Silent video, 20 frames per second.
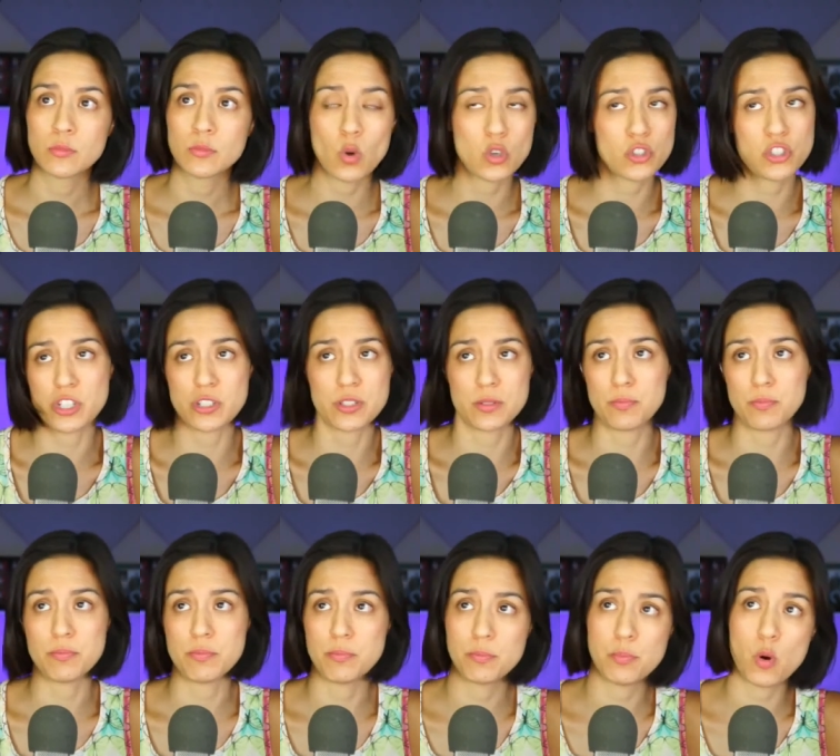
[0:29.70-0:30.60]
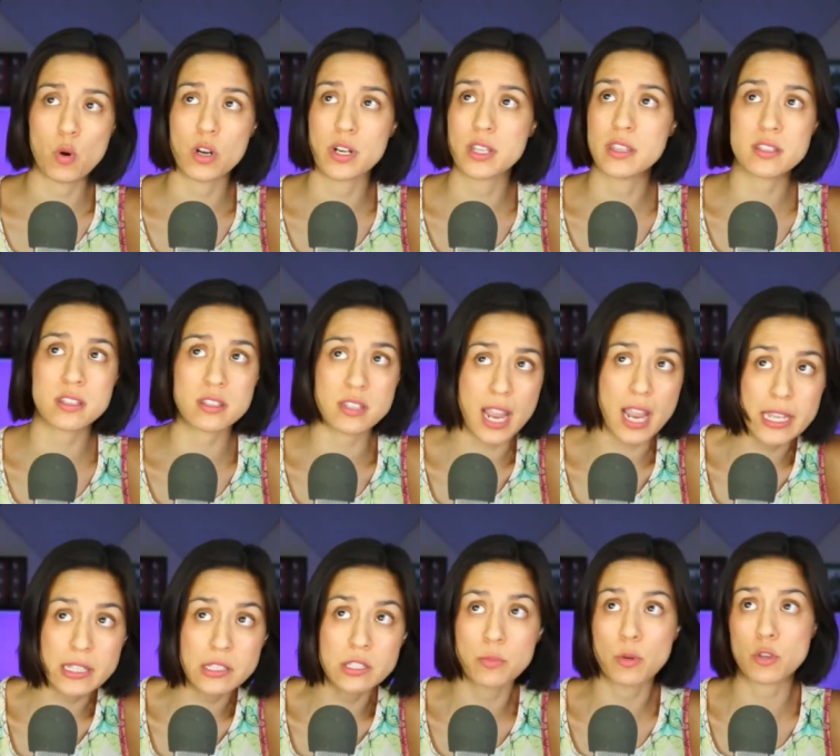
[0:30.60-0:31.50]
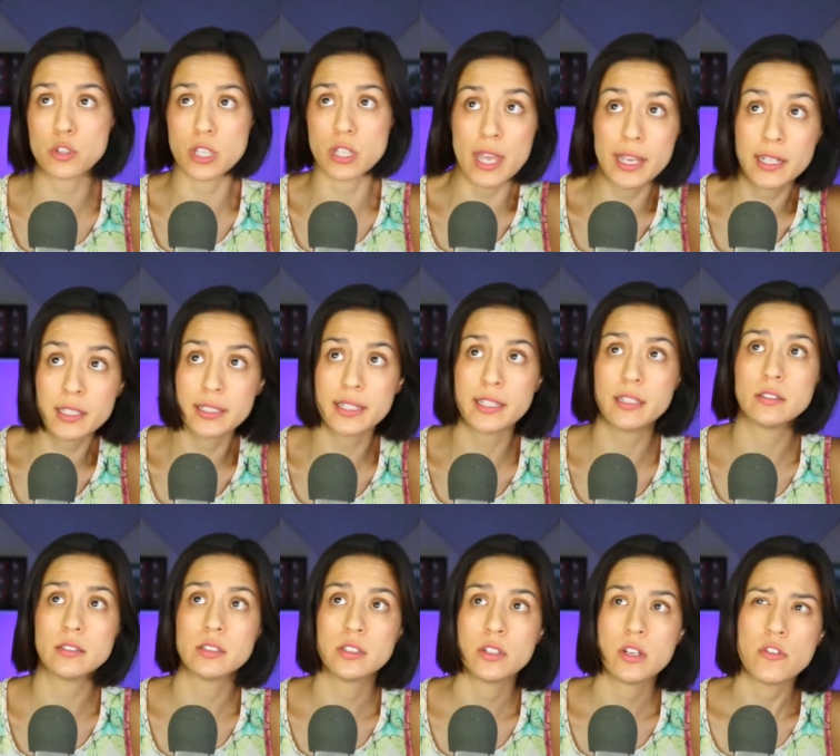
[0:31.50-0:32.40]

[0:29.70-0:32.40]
were just born in the States, most likely.